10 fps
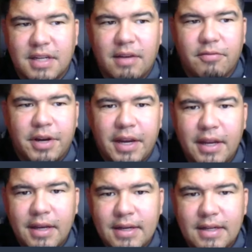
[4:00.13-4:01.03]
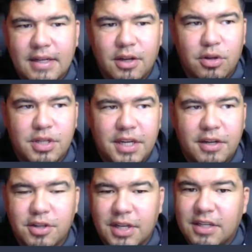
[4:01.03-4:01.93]
Avery, another senior.
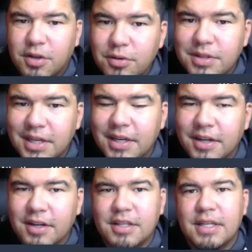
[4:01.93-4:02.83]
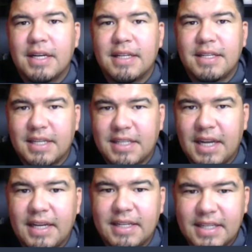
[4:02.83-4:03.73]
So they got two seniors,
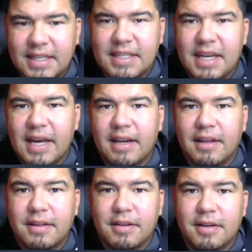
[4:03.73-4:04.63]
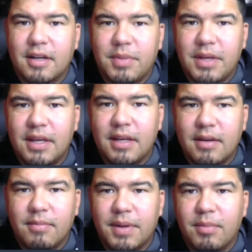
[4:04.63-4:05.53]
6'8", 6'10". I think they're going to
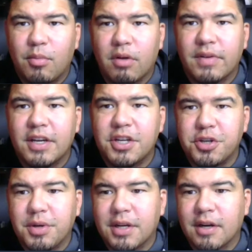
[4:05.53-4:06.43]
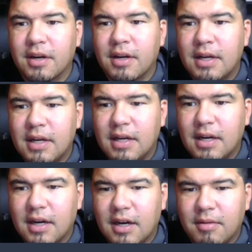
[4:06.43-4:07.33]
be more of an issue here
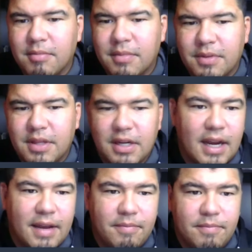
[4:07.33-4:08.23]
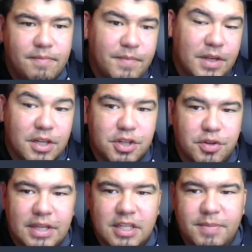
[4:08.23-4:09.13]
than I
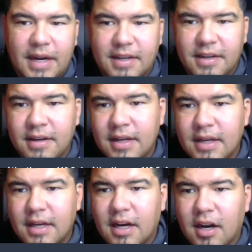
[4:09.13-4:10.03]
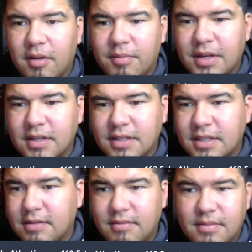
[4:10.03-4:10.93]
initially expected because